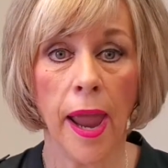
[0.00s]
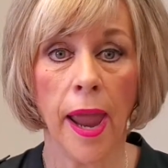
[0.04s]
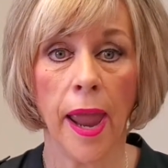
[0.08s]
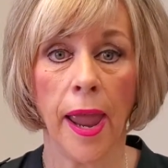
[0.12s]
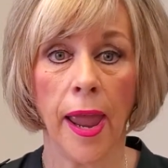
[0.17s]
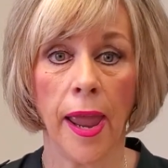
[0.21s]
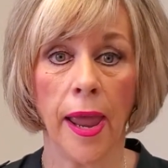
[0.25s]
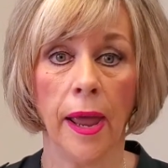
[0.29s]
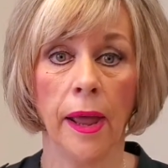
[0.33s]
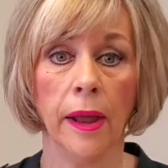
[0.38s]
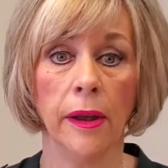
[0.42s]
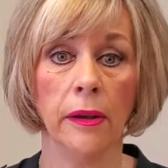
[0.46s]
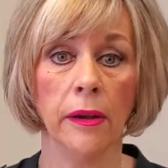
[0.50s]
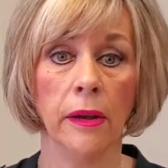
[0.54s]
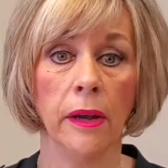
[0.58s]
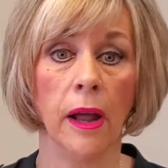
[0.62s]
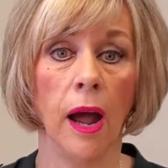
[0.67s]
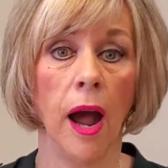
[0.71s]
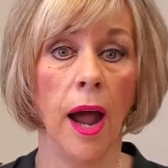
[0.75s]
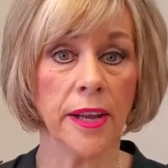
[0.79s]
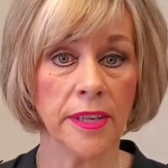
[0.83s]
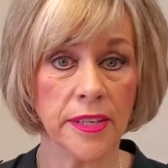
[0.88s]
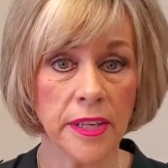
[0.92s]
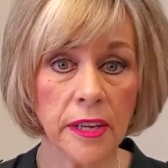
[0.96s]
And
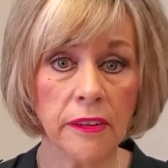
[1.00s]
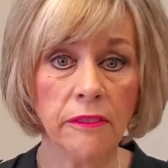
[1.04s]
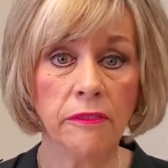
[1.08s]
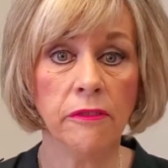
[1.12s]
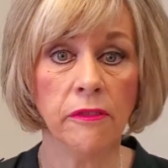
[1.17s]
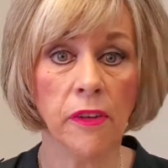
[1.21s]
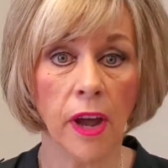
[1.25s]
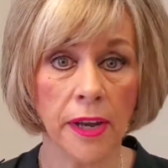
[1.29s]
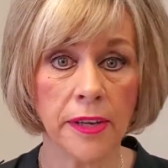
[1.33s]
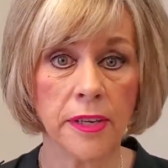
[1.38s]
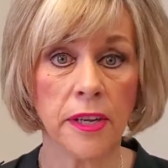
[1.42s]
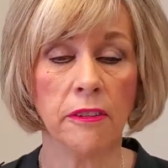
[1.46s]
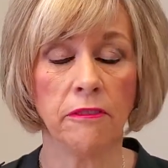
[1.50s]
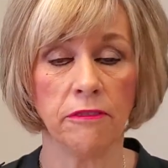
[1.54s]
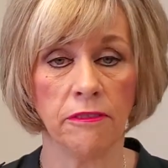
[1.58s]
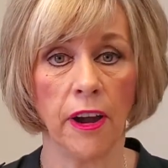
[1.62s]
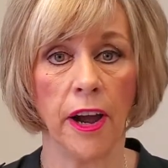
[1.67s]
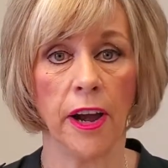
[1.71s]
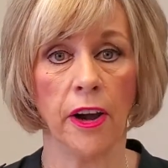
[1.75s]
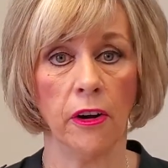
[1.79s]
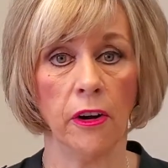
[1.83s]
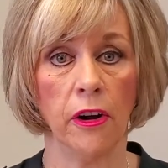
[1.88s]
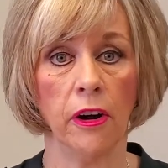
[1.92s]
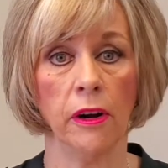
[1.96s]
I did
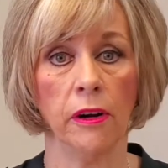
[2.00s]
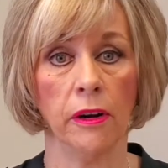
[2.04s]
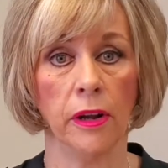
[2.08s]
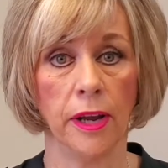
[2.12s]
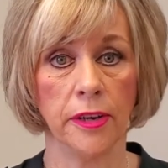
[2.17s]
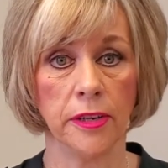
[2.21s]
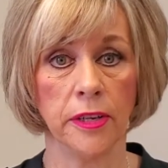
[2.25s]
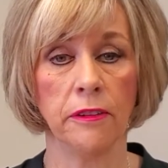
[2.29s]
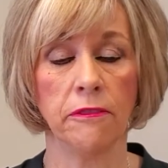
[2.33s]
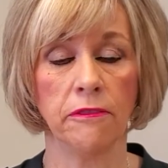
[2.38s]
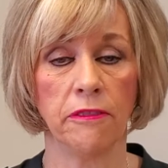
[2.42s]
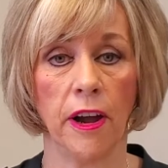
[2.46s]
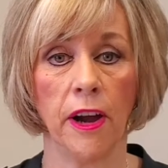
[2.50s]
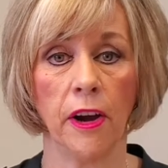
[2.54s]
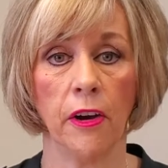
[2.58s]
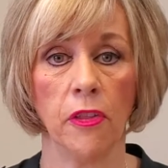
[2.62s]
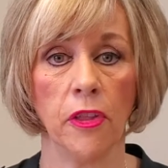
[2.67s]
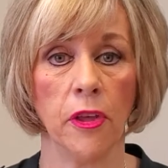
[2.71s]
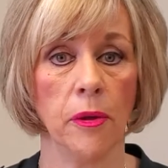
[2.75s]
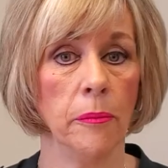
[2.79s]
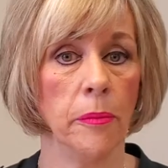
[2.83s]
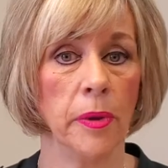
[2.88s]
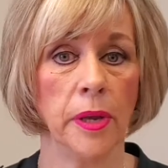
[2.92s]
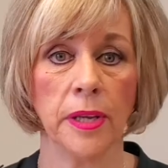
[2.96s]
fire
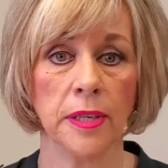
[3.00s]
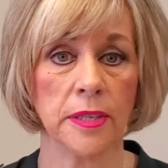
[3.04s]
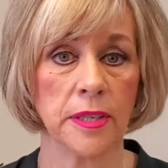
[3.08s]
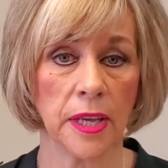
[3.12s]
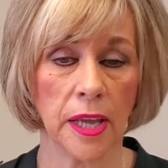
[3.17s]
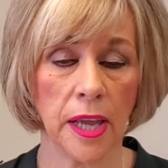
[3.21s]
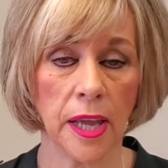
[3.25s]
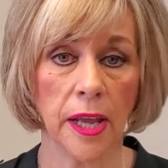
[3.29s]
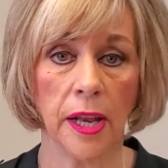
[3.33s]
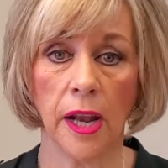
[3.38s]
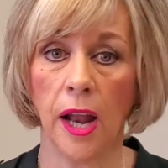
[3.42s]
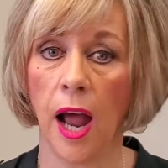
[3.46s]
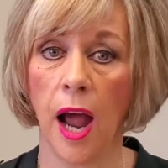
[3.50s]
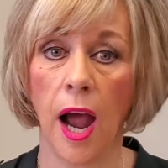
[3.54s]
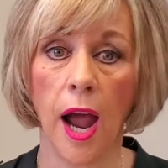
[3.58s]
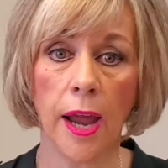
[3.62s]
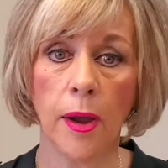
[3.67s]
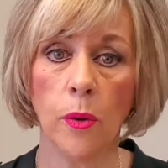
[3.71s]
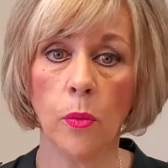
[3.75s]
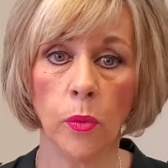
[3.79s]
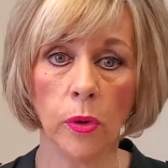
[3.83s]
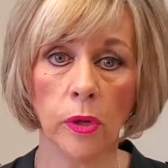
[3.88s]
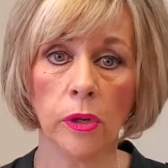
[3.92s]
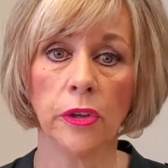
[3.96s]
them because, again, I
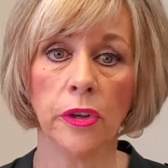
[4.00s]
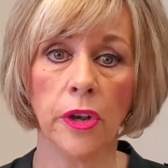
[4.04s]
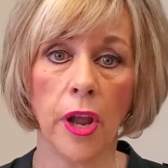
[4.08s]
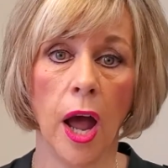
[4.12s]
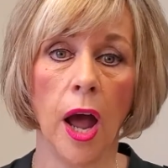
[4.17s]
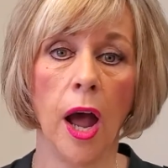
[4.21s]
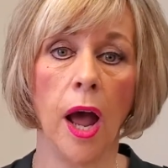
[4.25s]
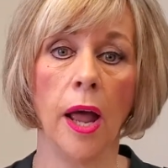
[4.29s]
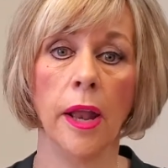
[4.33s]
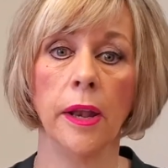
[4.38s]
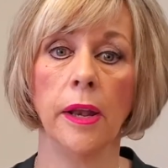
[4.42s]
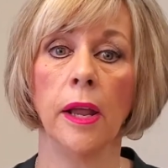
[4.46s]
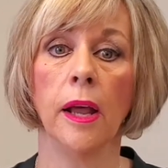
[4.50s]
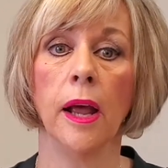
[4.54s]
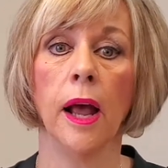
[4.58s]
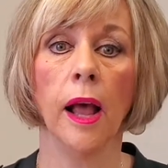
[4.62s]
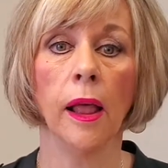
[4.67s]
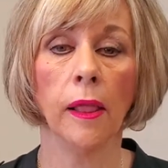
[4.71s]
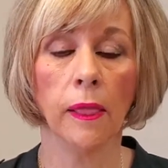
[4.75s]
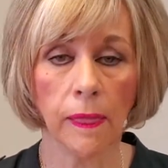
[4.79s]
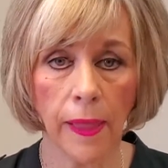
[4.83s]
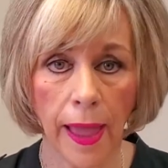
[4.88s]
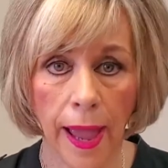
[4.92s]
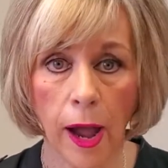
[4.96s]
will not
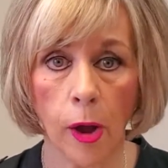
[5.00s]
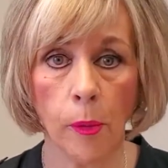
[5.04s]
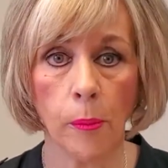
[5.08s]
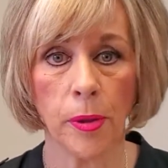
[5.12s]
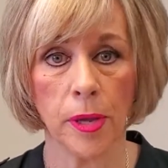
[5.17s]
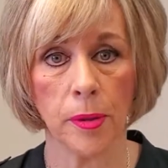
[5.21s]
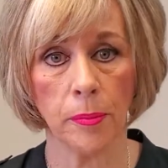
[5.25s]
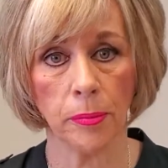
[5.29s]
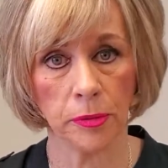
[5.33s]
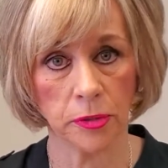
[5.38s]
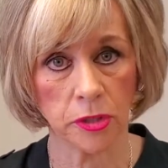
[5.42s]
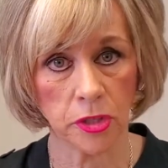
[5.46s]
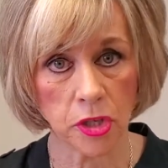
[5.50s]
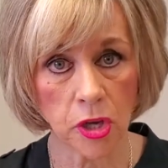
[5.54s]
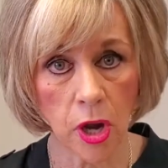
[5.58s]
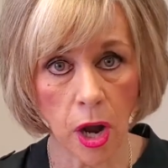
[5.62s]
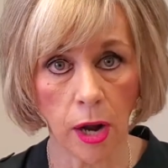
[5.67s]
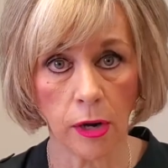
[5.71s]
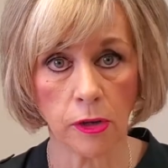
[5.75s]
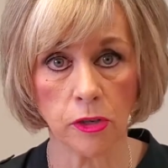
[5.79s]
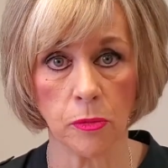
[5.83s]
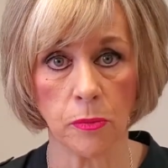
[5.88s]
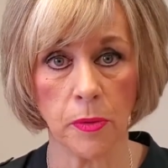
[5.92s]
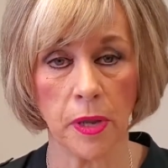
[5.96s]
allow people to
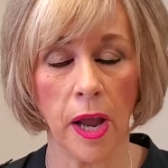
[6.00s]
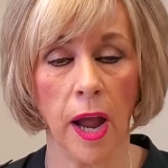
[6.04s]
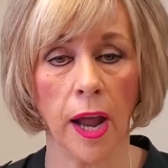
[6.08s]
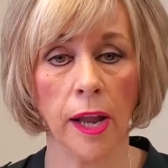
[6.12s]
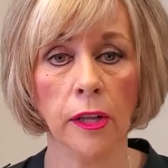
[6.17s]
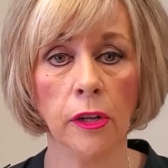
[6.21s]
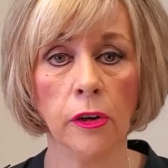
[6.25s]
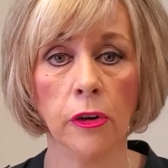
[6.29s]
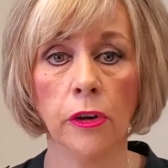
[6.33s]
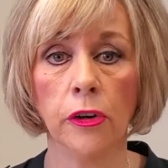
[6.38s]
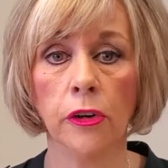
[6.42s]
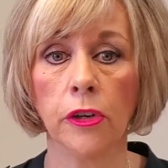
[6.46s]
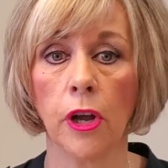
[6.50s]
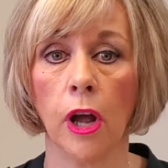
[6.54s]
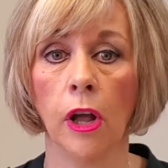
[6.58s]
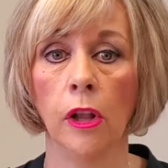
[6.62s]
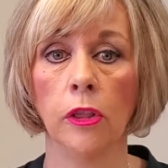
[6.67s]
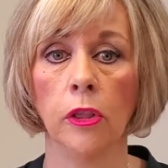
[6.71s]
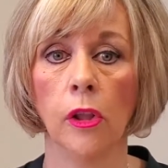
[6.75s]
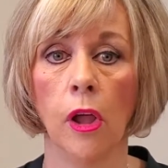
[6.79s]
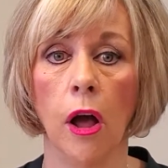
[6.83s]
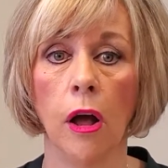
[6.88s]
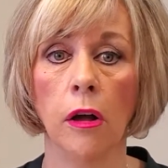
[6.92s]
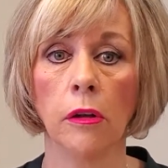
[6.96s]
talk to me. I learned a
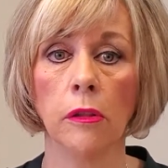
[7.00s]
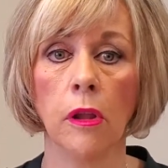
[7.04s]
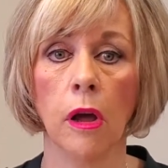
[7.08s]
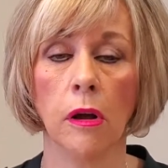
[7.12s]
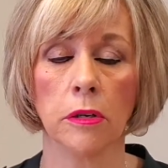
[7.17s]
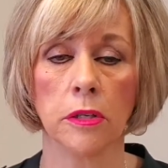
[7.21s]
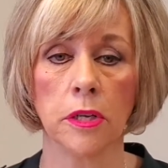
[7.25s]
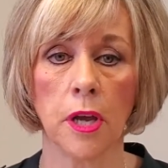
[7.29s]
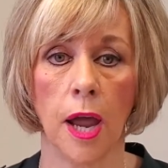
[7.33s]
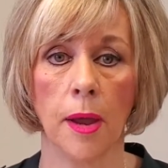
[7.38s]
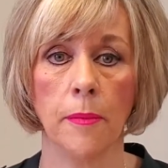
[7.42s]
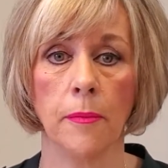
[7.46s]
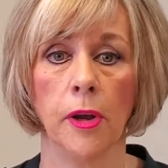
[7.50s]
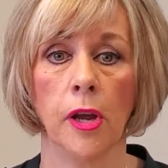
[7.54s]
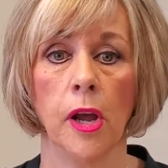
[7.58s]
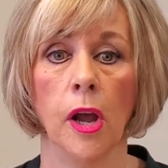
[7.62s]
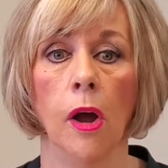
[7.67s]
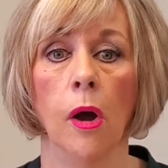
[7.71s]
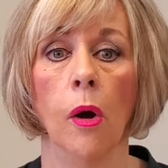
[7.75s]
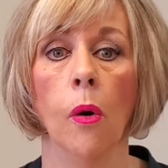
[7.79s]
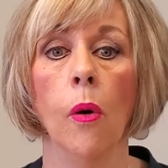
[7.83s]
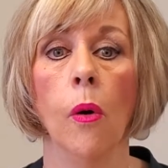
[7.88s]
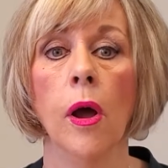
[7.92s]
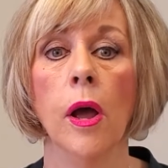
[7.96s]
long, long time
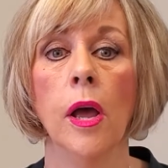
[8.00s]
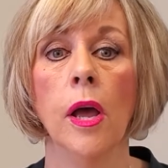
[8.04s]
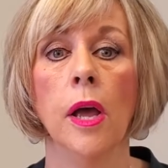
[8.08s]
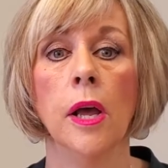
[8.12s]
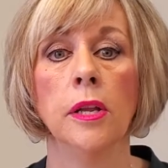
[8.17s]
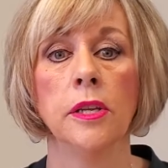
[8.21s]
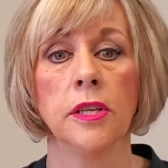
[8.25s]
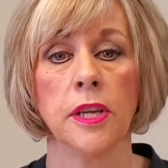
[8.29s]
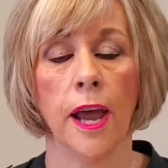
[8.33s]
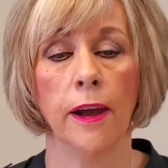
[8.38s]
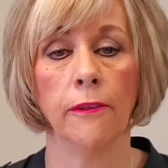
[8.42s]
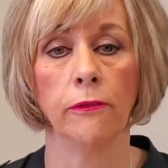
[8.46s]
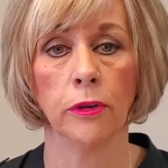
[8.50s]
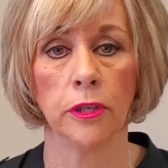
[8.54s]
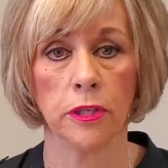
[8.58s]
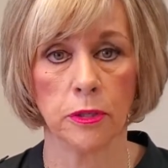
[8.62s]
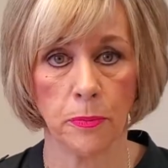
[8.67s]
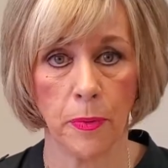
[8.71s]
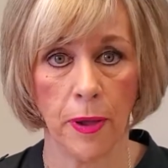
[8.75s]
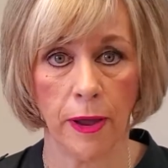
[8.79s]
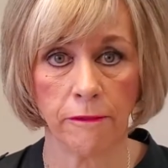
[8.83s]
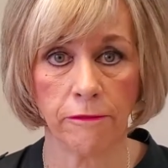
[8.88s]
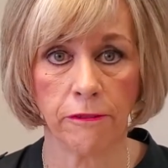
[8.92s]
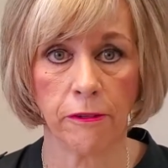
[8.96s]
ago to have
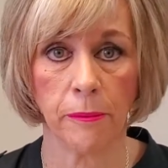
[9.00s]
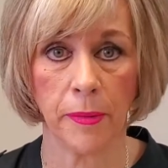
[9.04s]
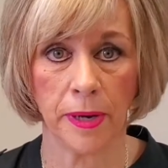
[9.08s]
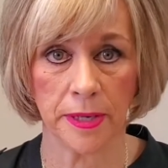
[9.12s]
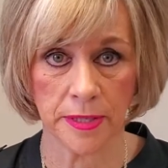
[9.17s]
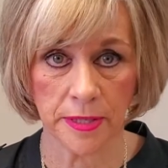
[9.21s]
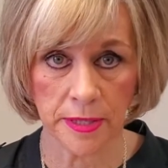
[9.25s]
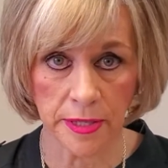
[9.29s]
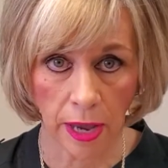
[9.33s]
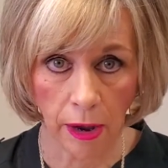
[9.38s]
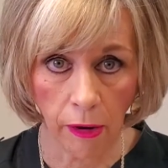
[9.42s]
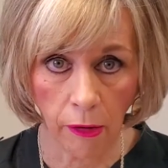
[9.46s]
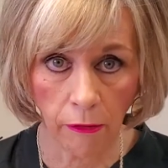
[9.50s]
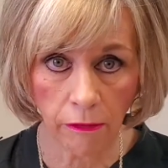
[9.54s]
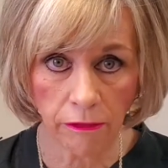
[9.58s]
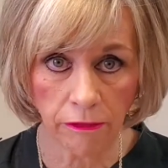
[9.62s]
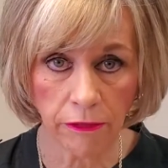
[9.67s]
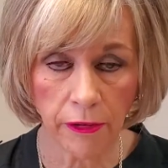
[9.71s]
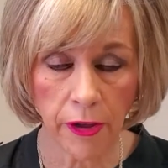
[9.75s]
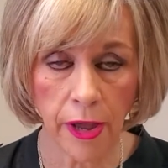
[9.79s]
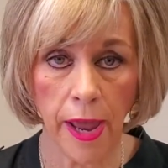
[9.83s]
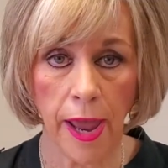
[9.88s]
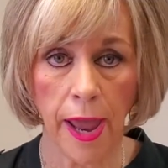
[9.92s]
respect for myself.